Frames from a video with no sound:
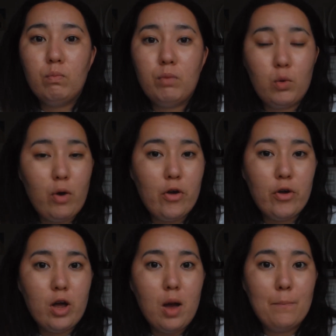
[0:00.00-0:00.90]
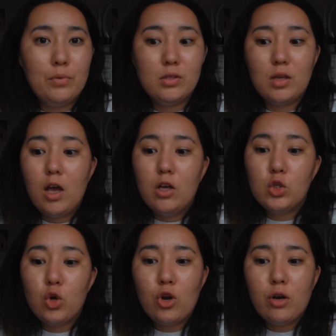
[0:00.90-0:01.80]
BYO cups.
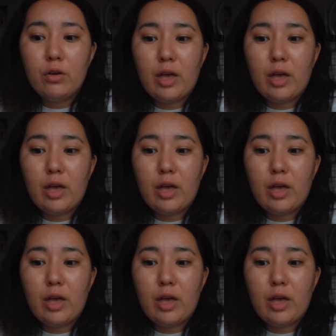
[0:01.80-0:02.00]
So a lot of